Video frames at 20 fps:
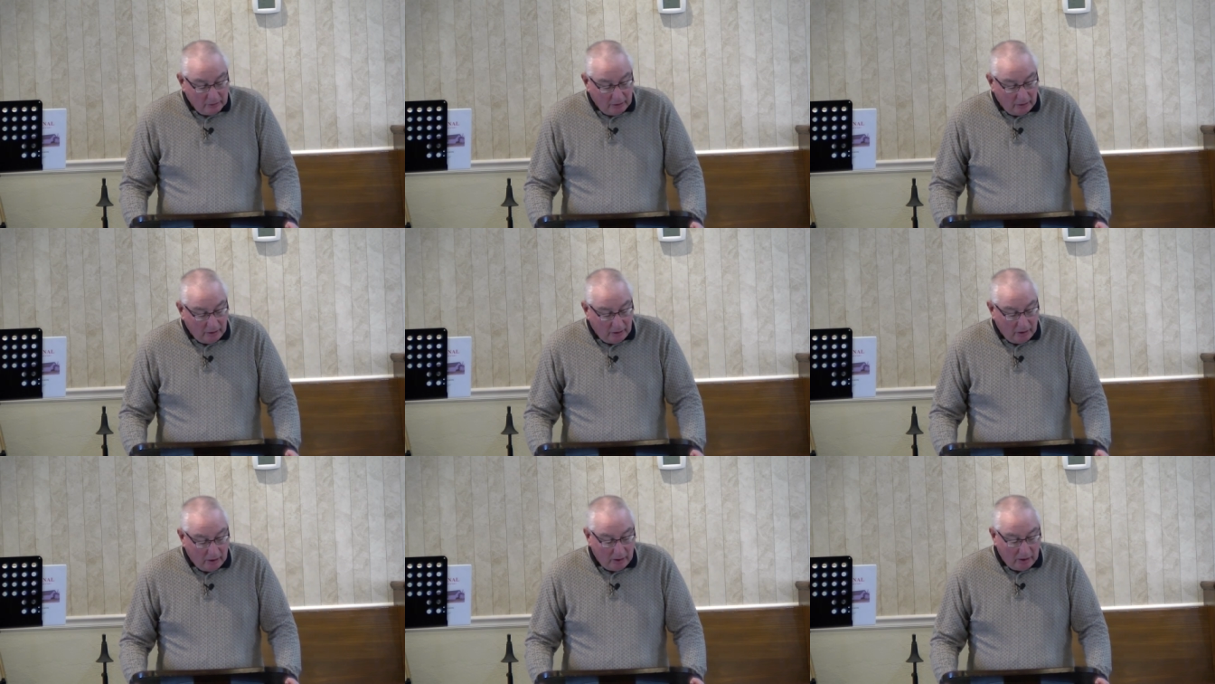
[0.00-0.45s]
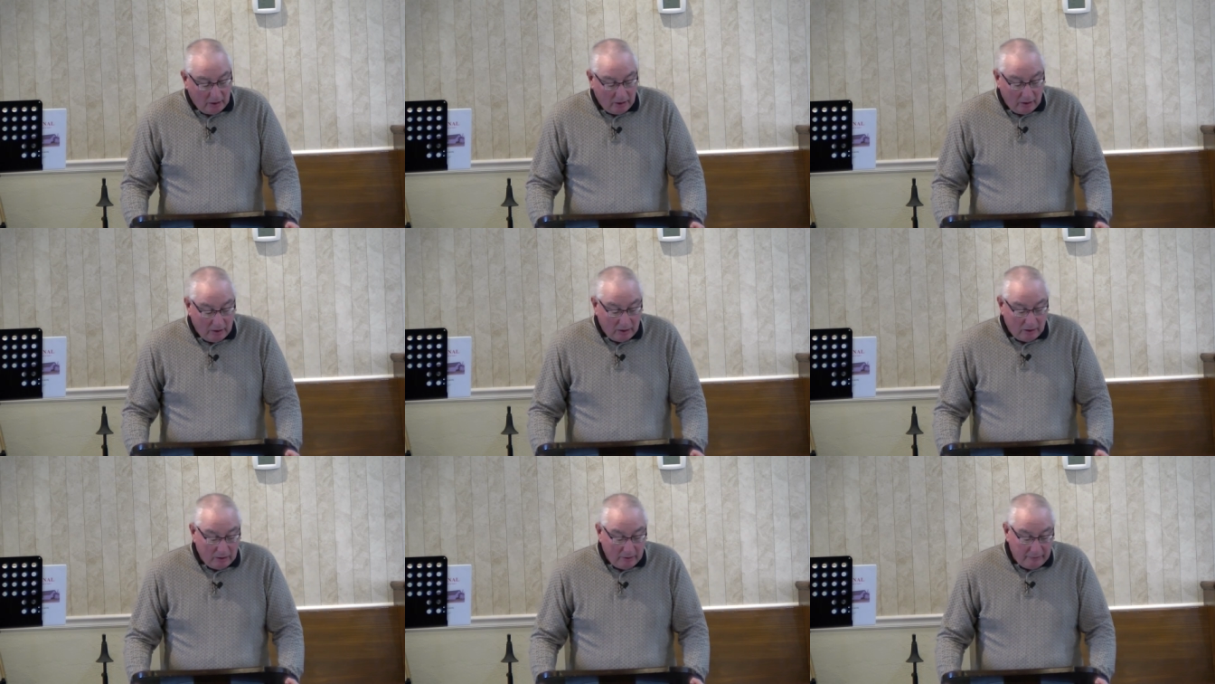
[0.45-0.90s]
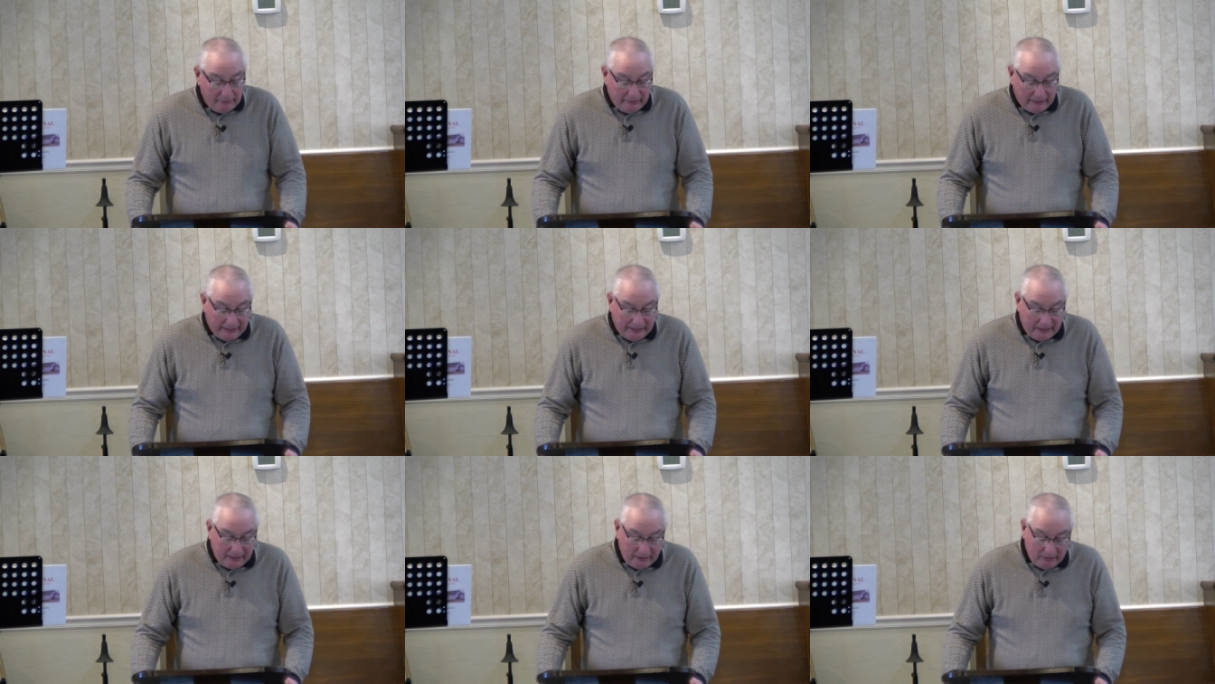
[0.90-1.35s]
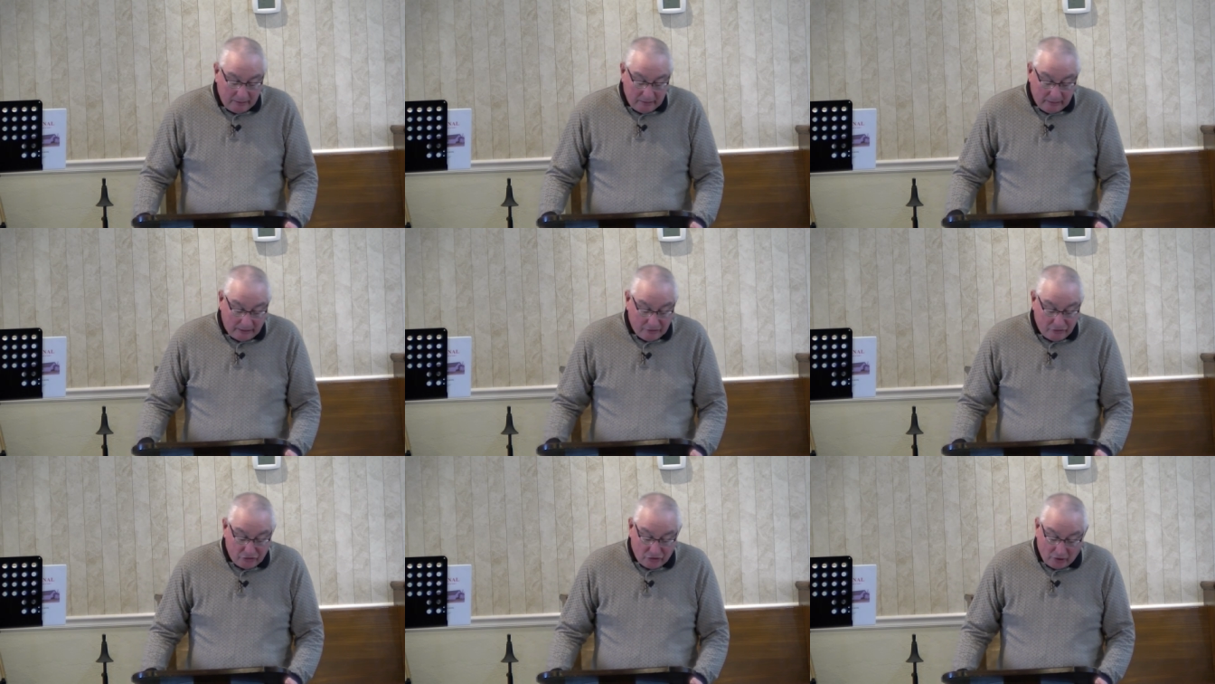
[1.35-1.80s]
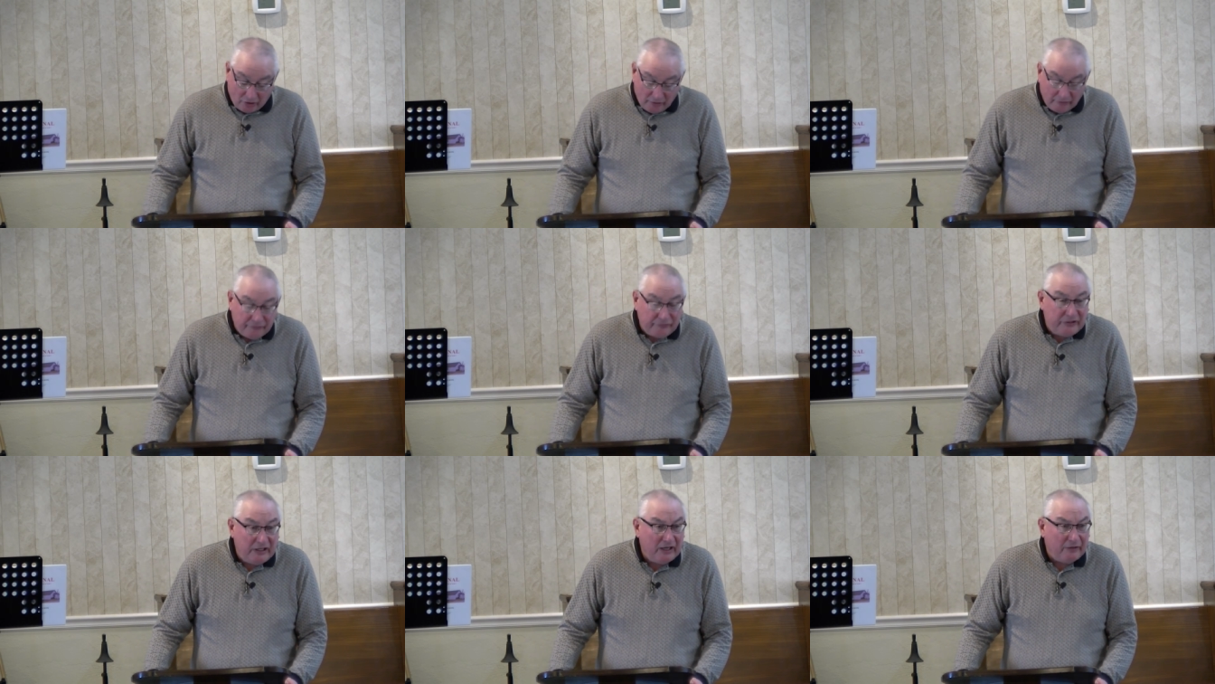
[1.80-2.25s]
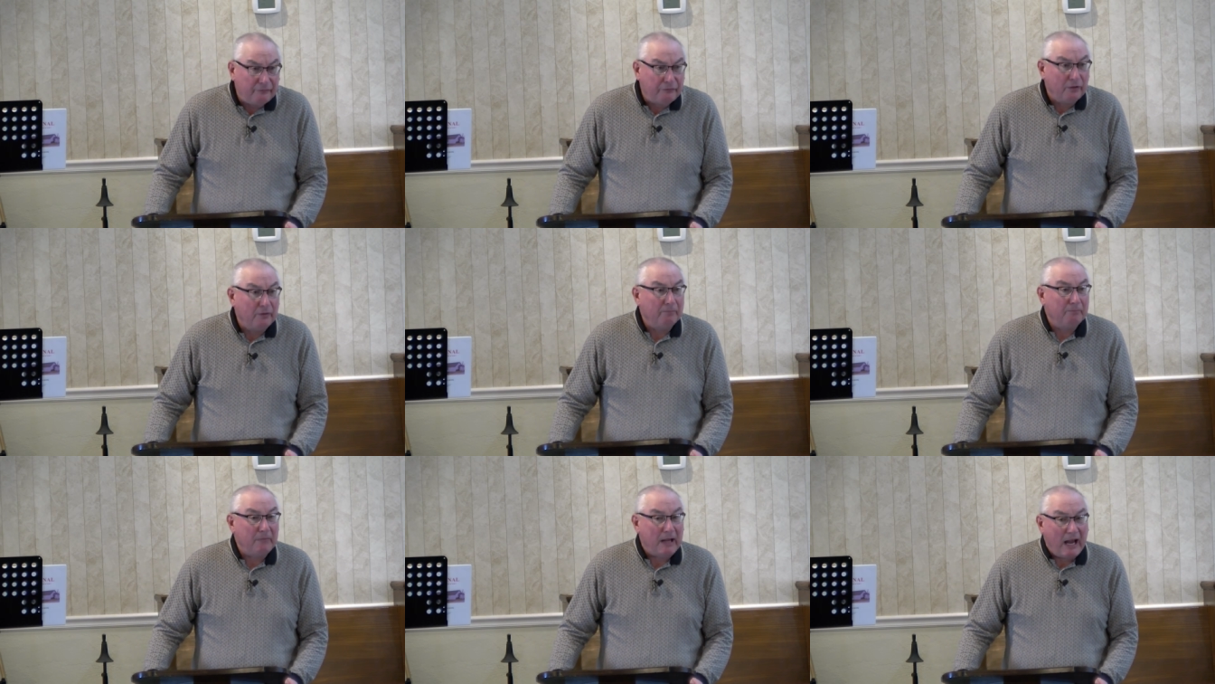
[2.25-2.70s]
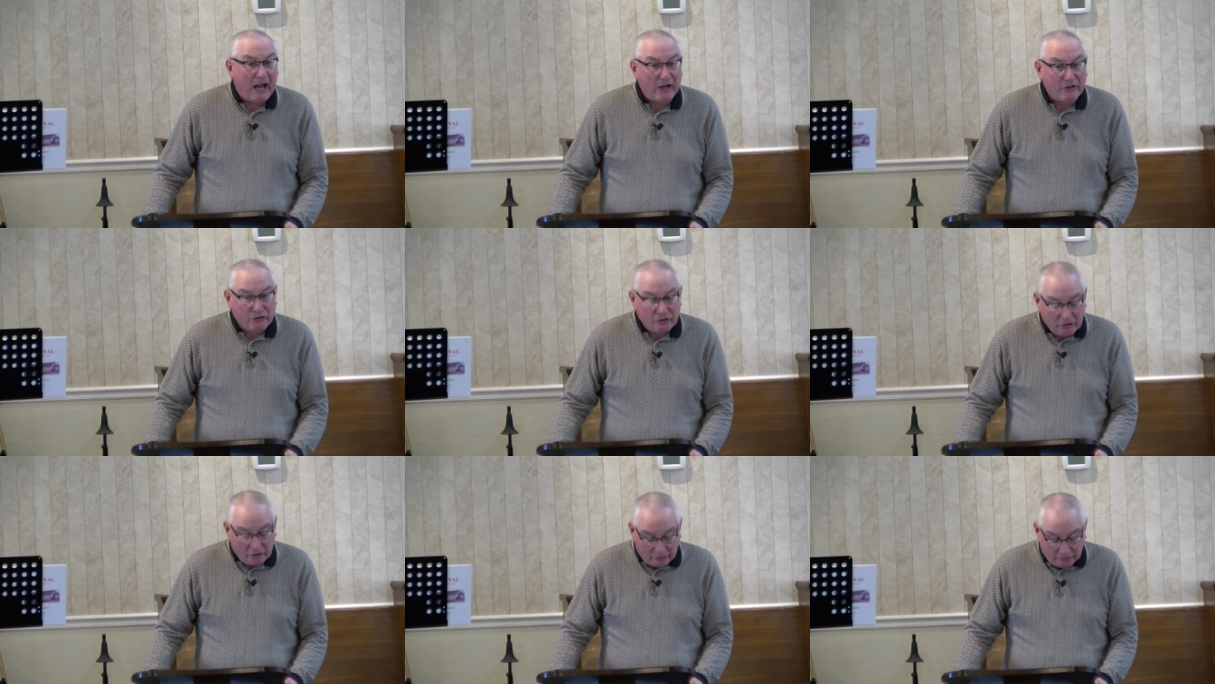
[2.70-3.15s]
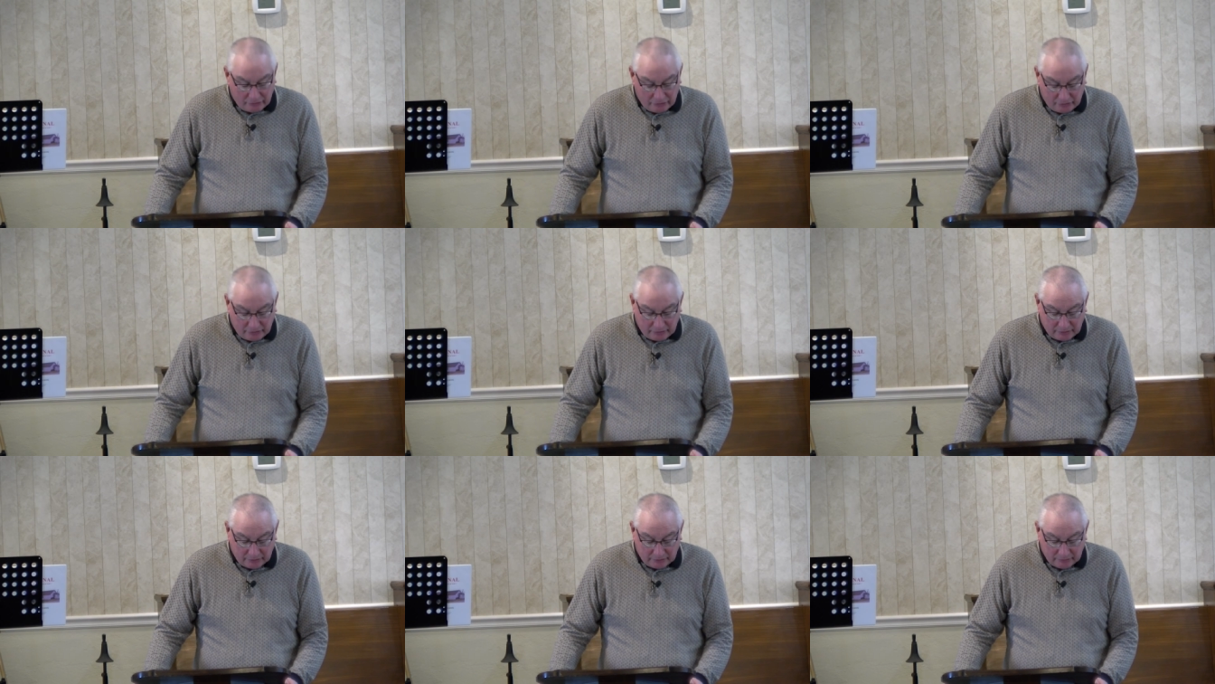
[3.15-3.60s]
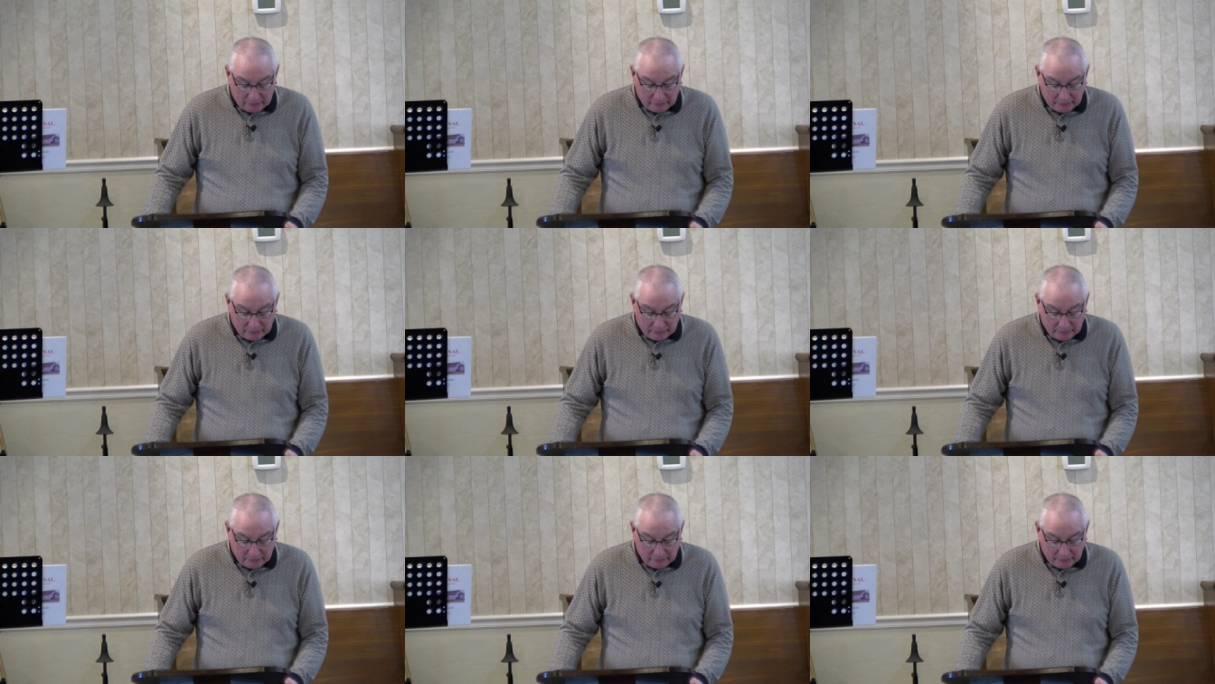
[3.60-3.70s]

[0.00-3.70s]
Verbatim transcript: Uh, they, they serve different masters.